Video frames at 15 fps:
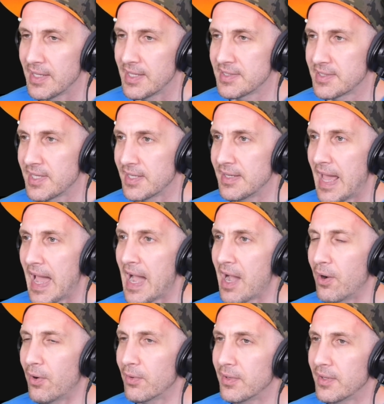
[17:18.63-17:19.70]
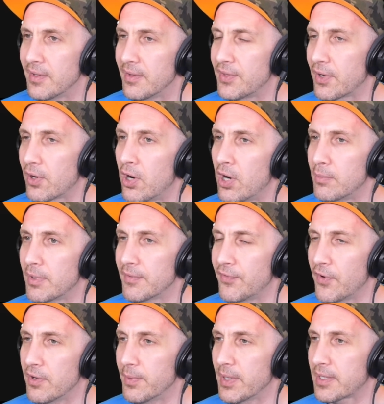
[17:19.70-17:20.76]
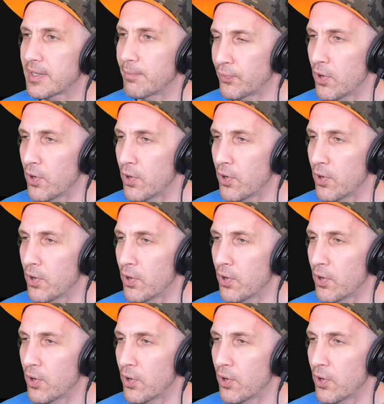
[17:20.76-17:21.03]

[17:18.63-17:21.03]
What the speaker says: is that now they're homophobic